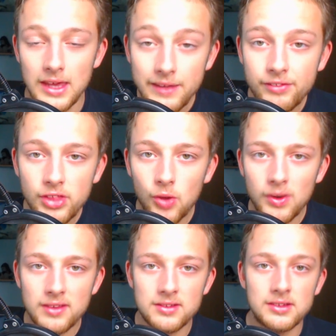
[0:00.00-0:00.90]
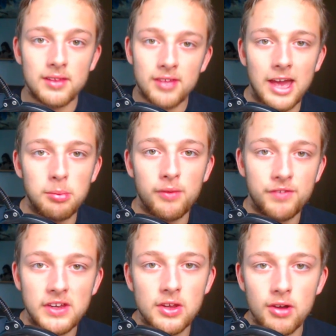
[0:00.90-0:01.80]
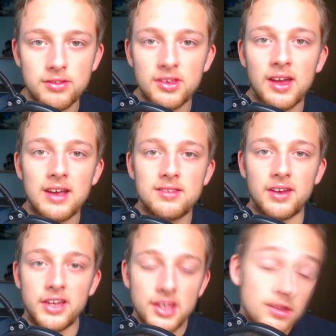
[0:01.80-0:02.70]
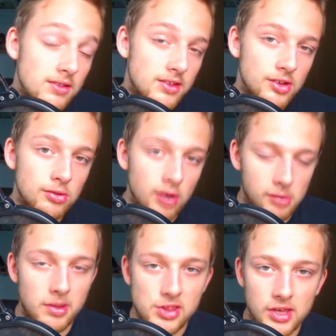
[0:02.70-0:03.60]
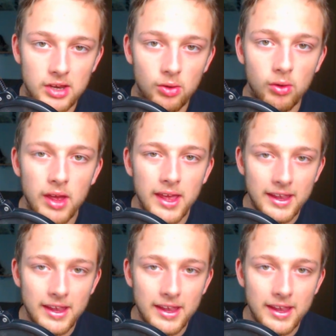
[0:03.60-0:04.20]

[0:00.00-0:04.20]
Even though it is not the type of videos you guys are used to on my channel,